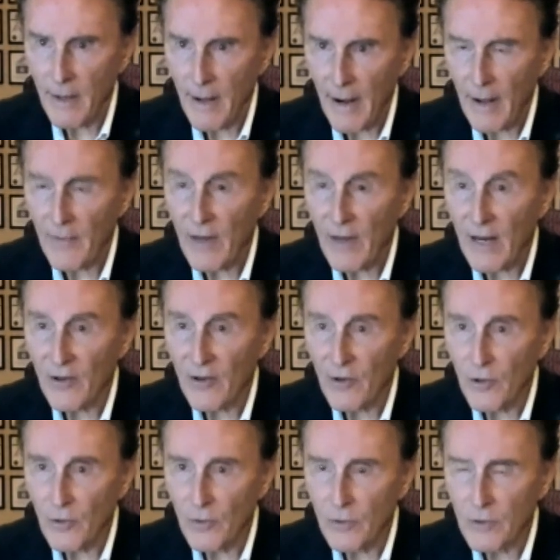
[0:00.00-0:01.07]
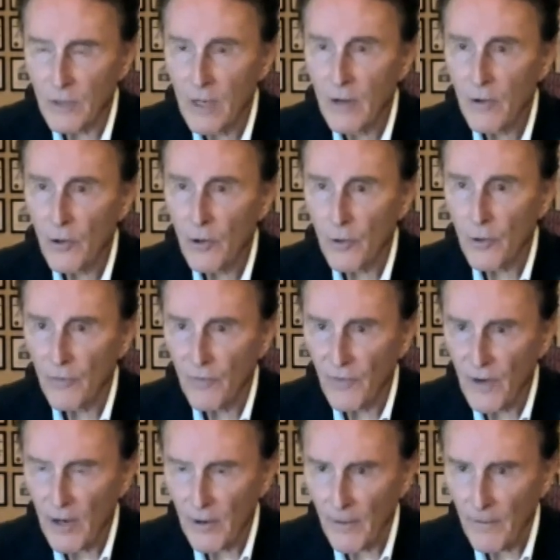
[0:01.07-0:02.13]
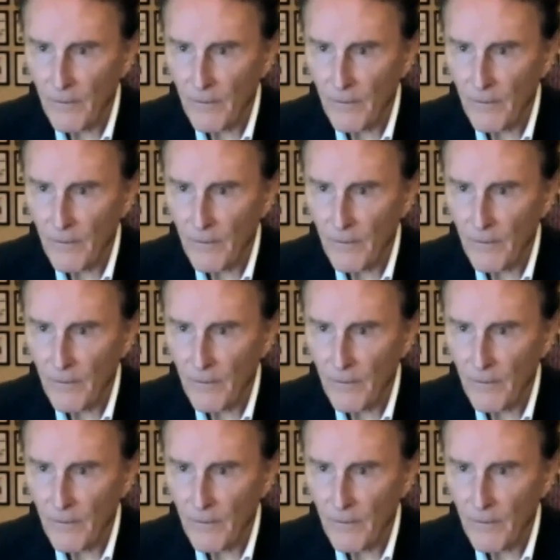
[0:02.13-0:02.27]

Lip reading: how they can use your fear,